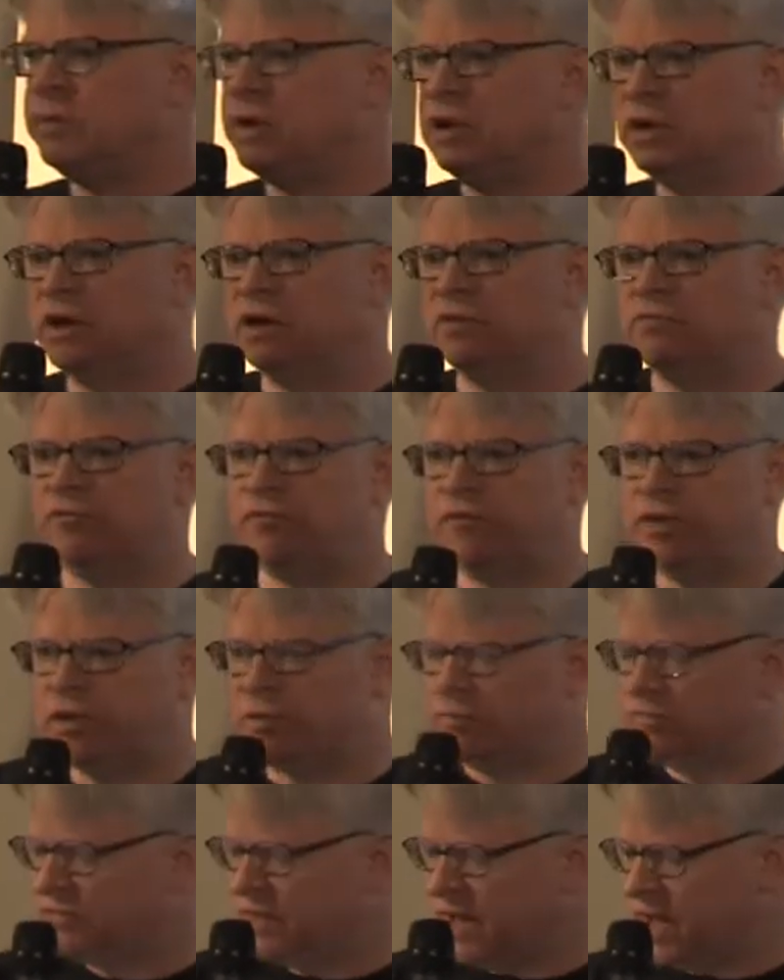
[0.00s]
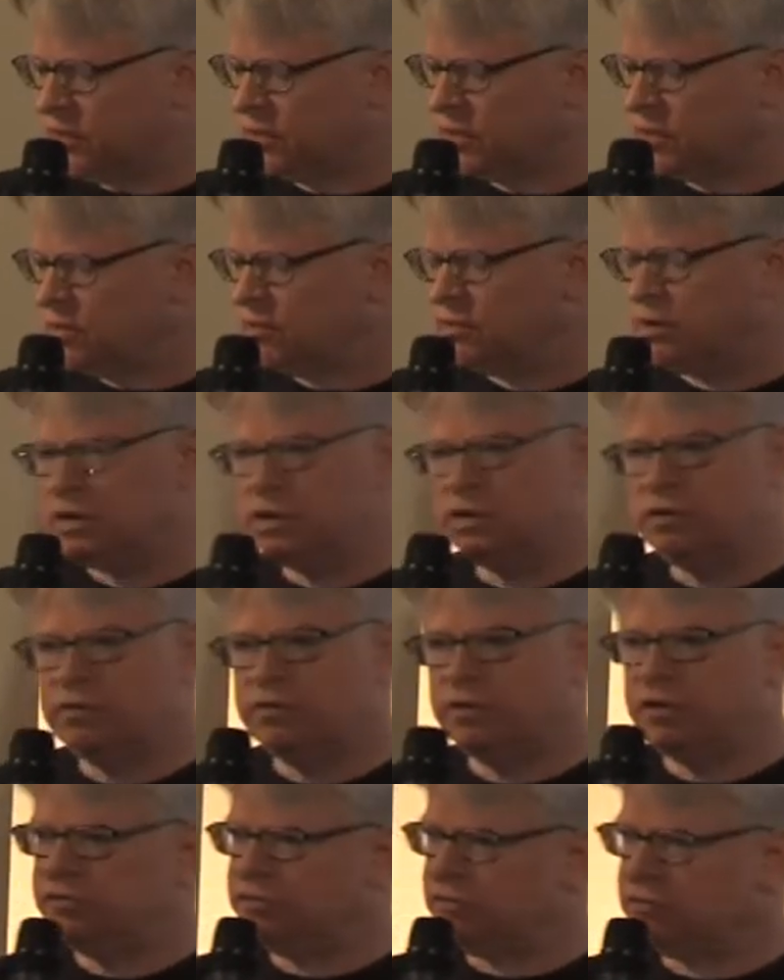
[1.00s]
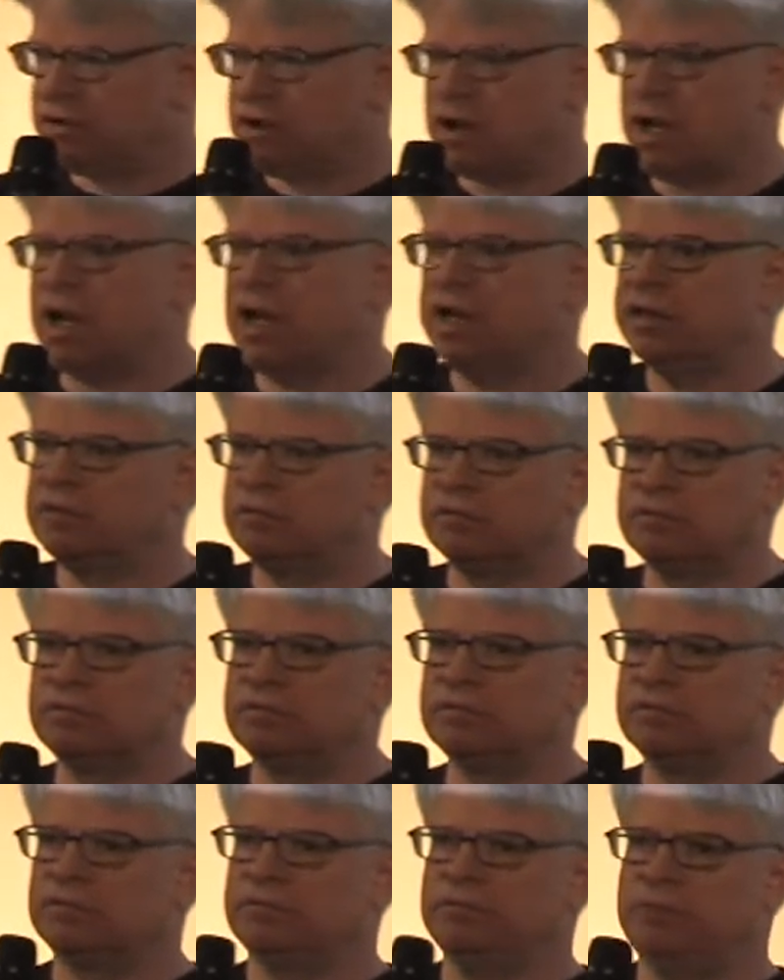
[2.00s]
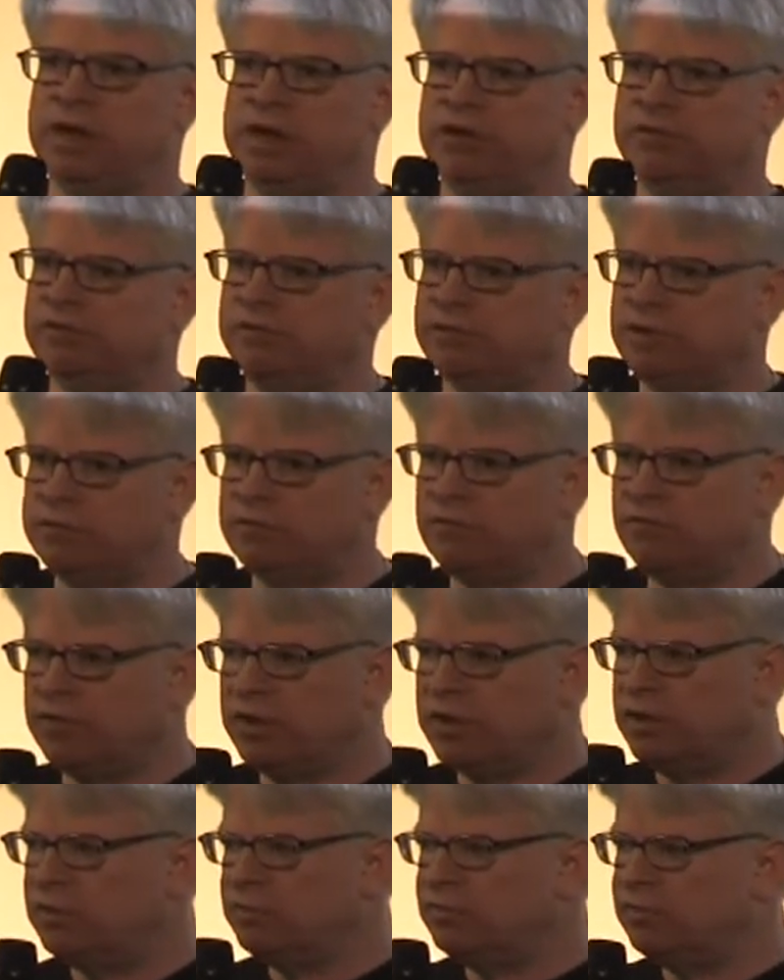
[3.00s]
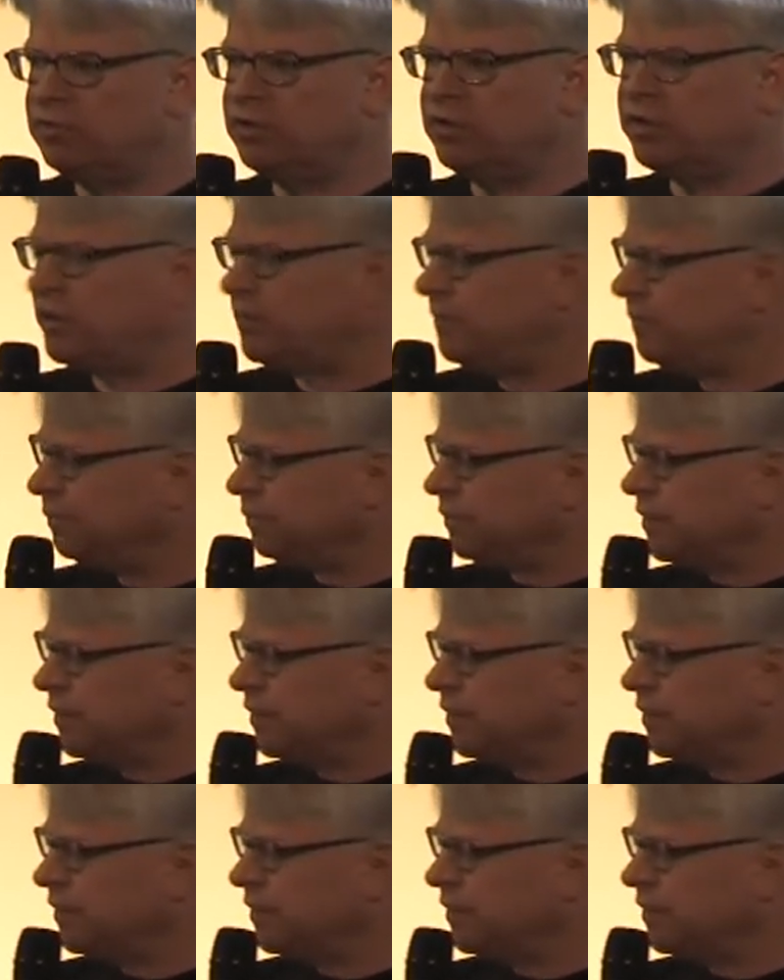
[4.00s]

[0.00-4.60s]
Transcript: million films downloaded. These are not mainstream films, you know.